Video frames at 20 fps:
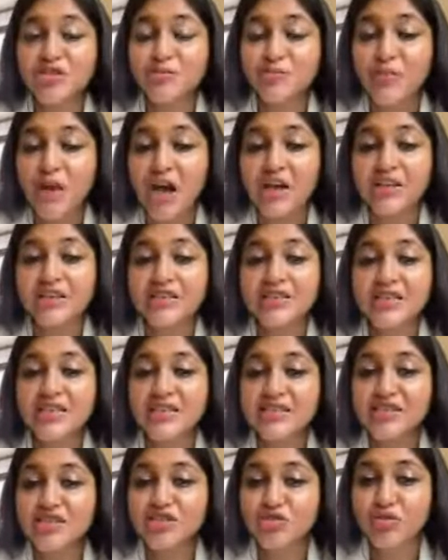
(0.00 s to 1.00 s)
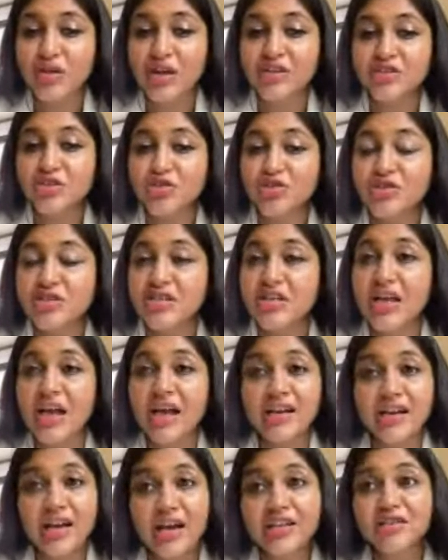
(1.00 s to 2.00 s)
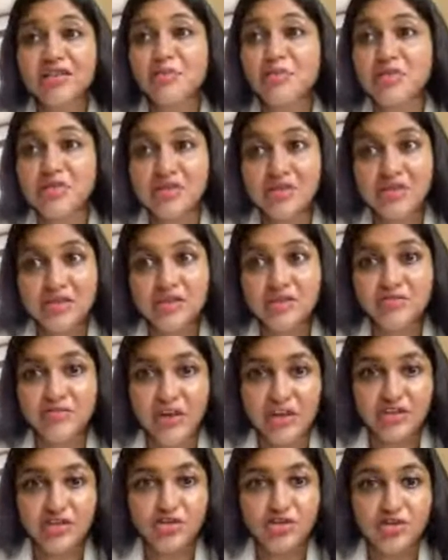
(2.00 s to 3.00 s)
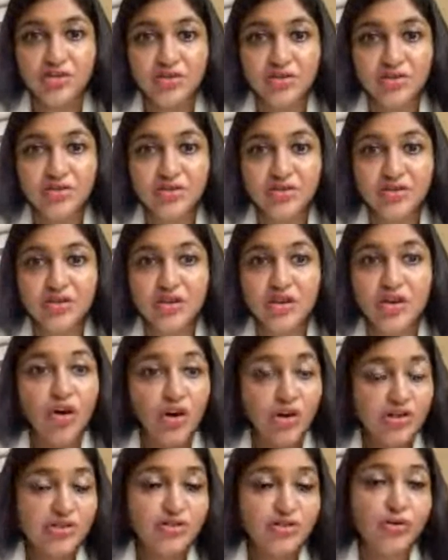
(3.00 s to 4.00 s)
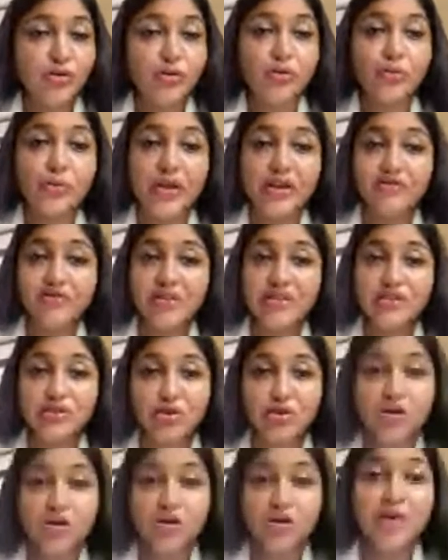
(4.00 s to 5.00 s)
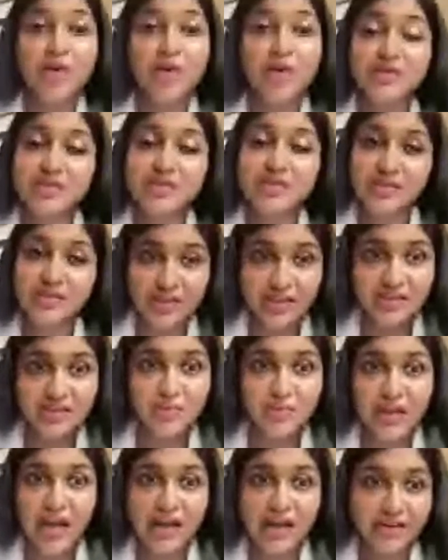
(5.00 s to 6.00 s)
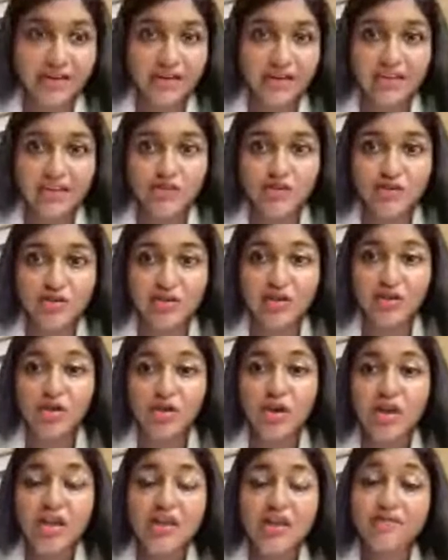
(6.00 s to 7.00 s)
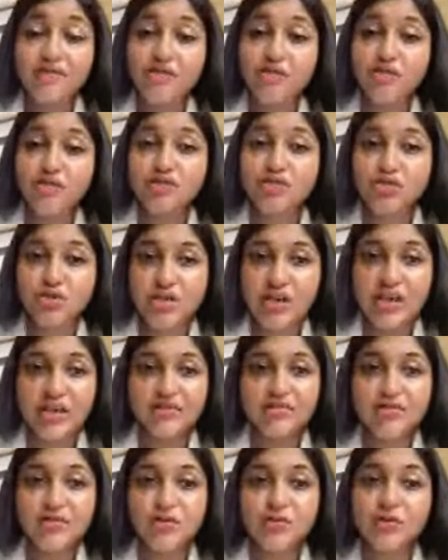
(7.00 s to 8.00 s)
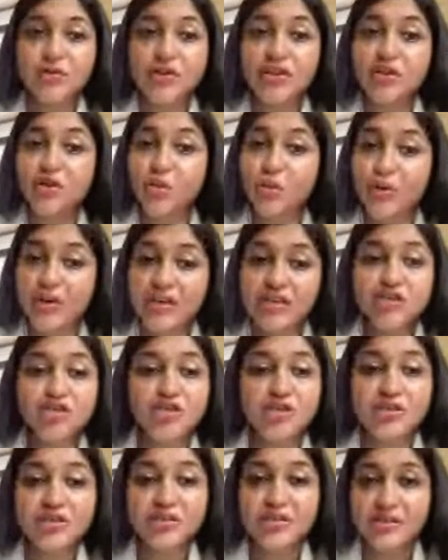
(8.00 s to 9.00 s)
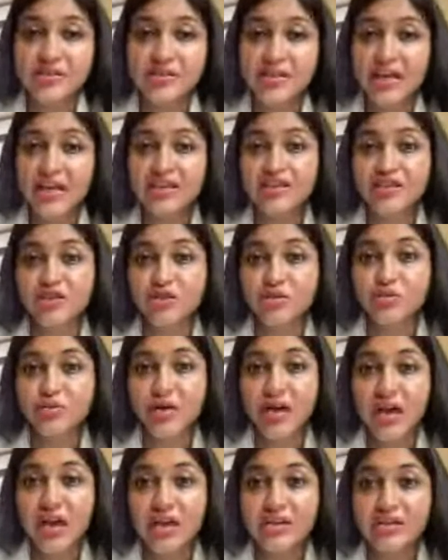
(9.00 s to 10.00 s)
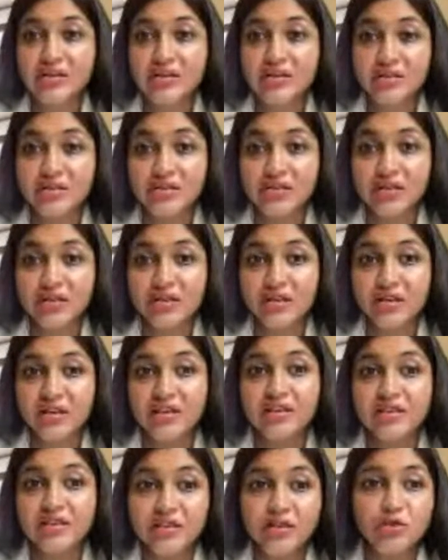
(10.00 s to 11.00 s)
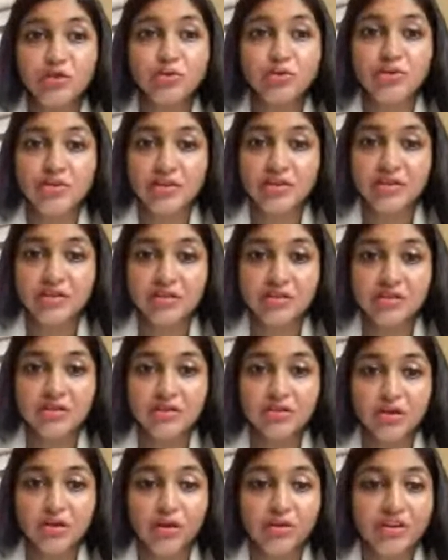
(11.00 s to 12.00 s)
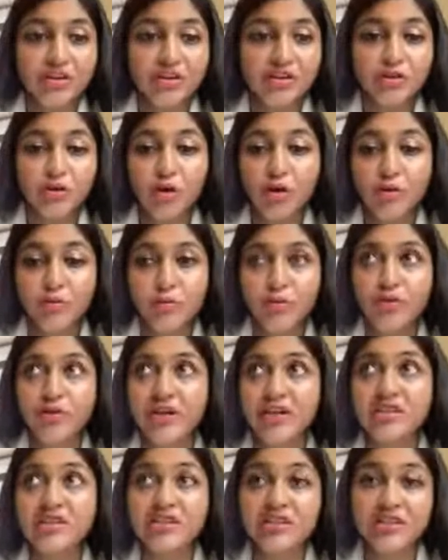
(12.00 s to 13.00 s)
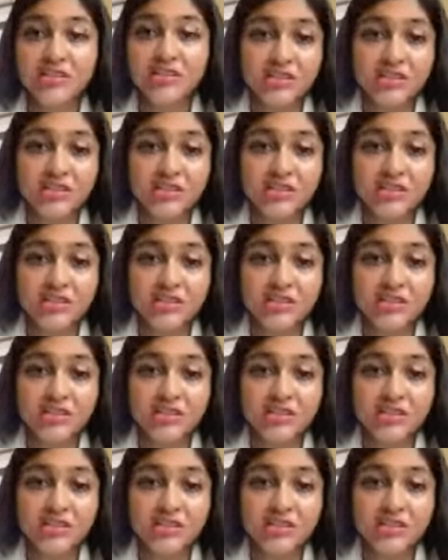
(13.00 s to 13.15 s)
and other business functions? Also, when we talk about the sustainable agriculture, if you could share a few innovations that you had included or incorporated in the work.